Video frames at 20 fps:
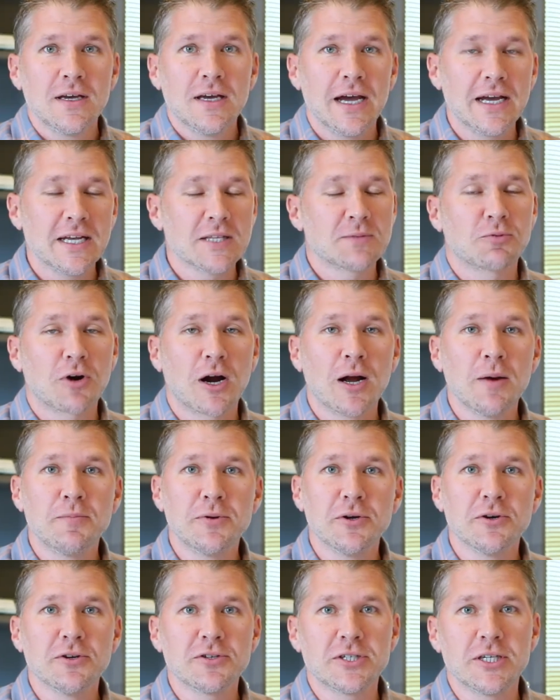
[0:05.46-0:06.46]
Hey, it's Brian
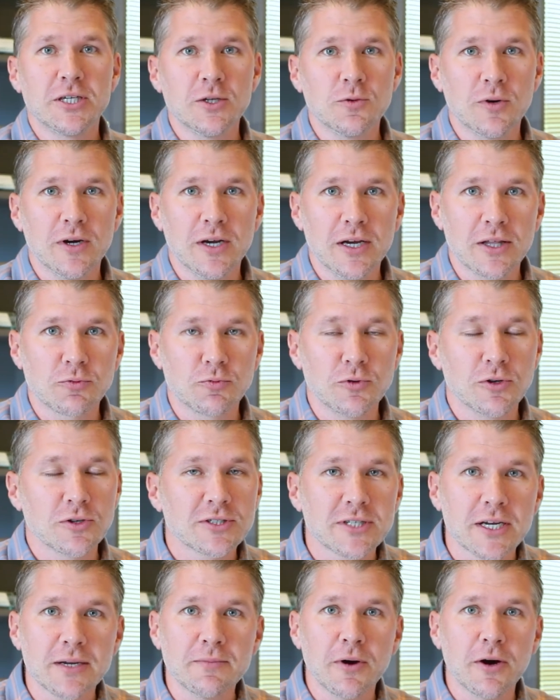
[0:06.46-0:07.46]
Piercy with Real
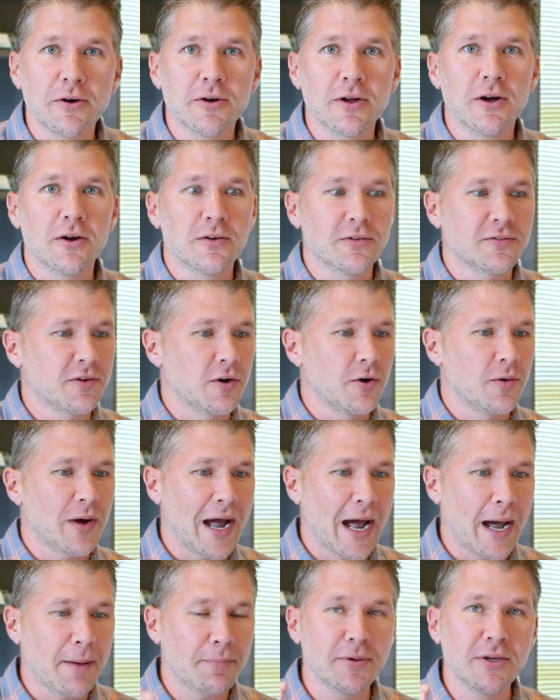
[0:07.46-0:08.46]
Estate Moto. So
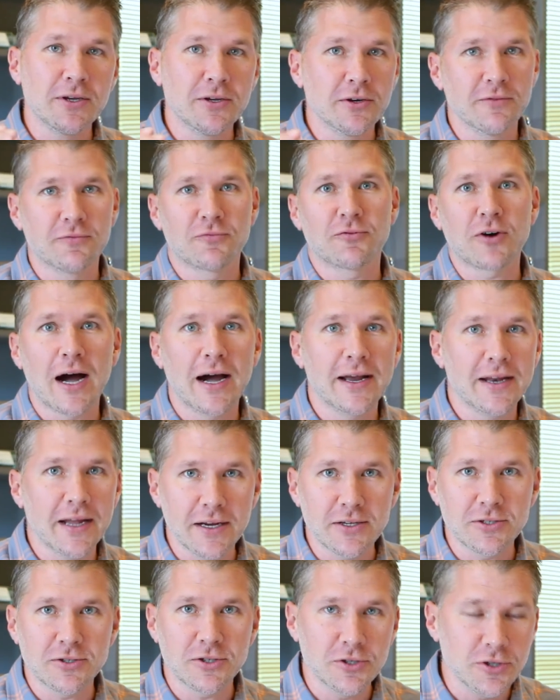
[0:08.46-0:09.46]
happy Good
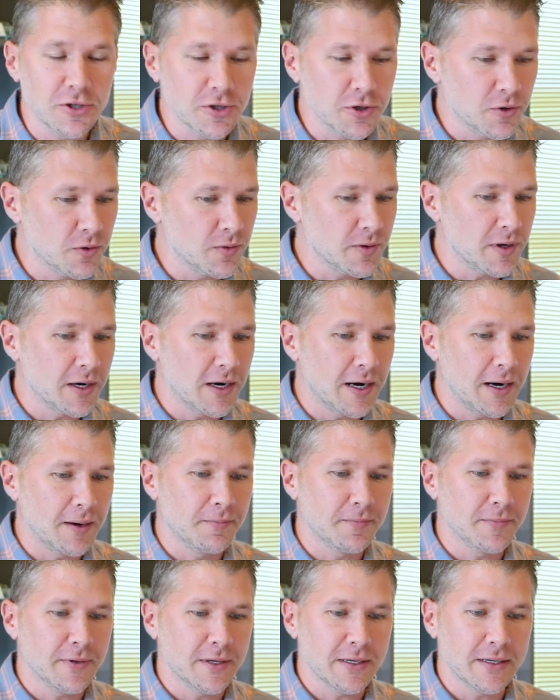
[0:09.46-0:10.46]
Friday to you.
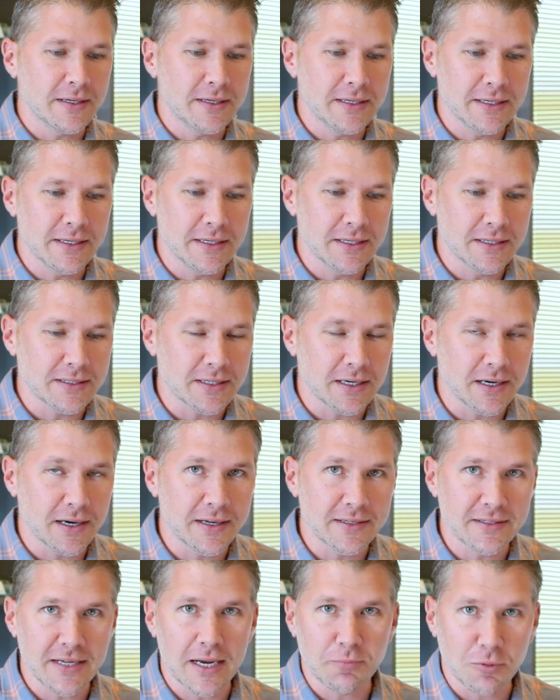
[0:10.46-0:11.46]

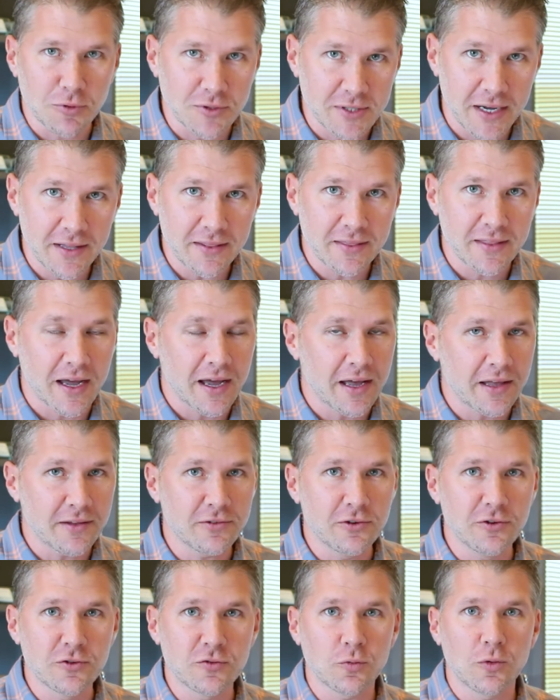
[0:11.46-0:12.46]
It's April 10th as
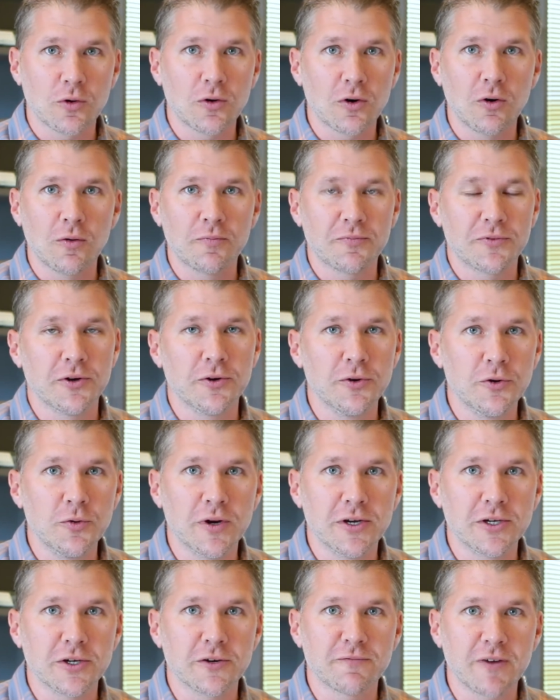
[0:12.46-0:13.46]
usual. Hope you
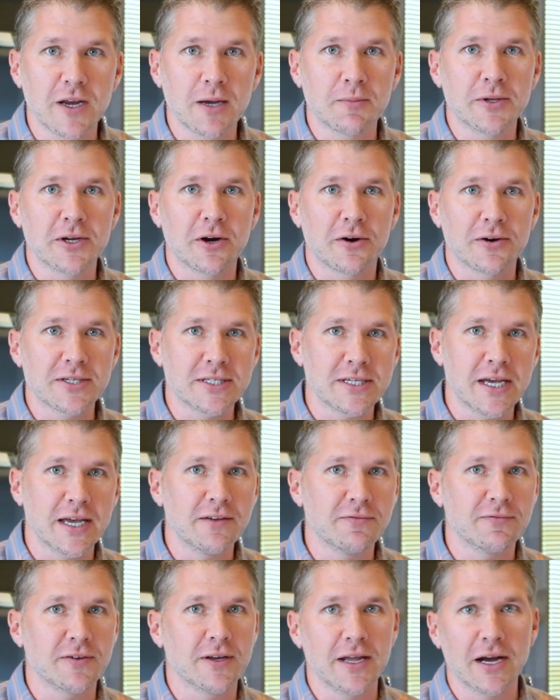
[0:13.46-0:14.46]
and your family are
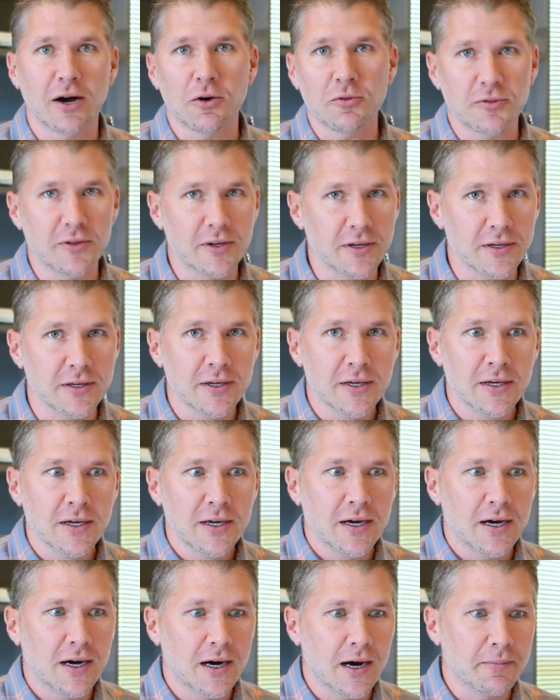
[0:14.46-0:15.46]
safe and healthy.
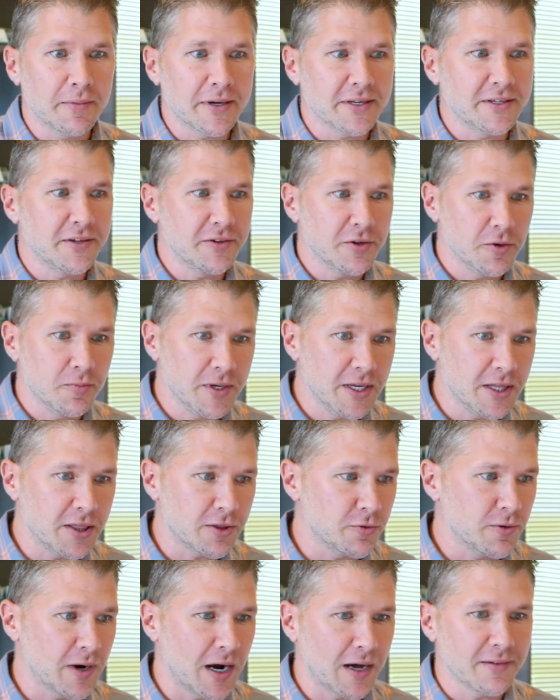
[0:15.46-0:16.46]
Continue to be
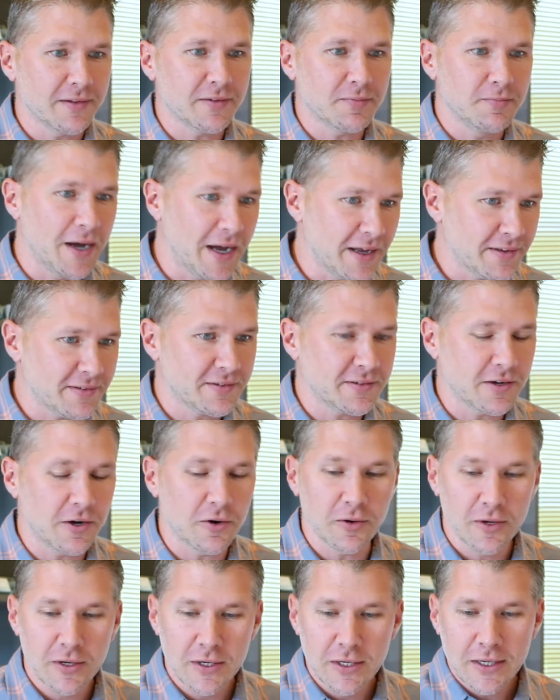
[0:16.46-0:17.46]
throughout this mess.
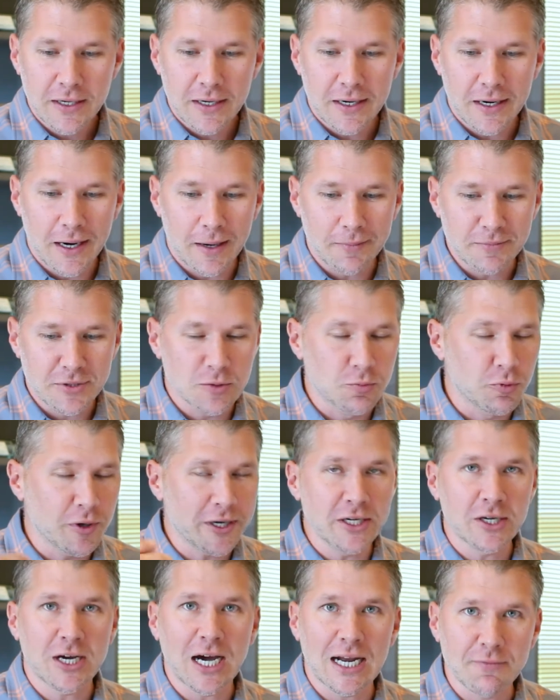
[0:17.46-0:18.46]
So just
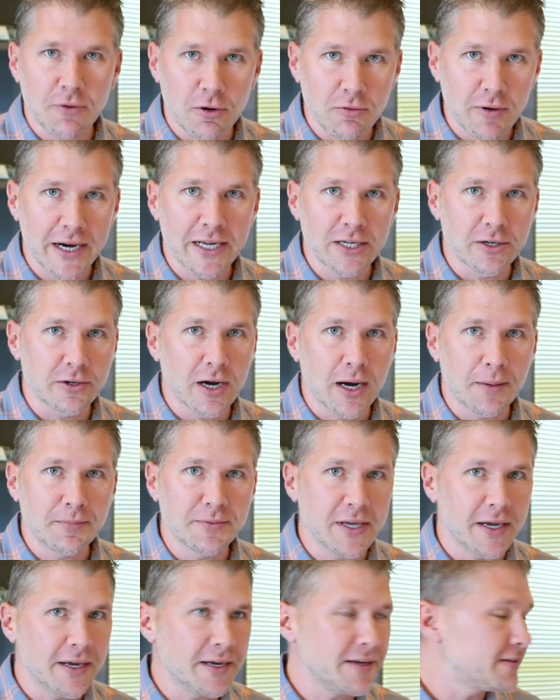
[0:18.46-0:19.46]
bringing you kind of our regular
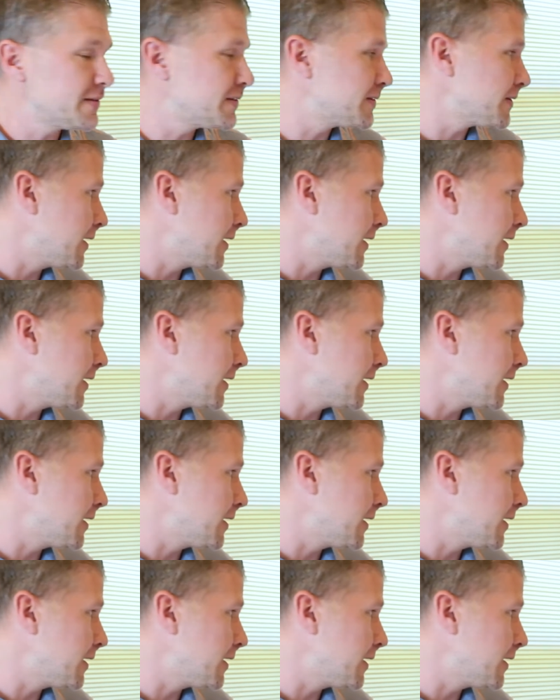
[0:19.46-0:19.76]
updates.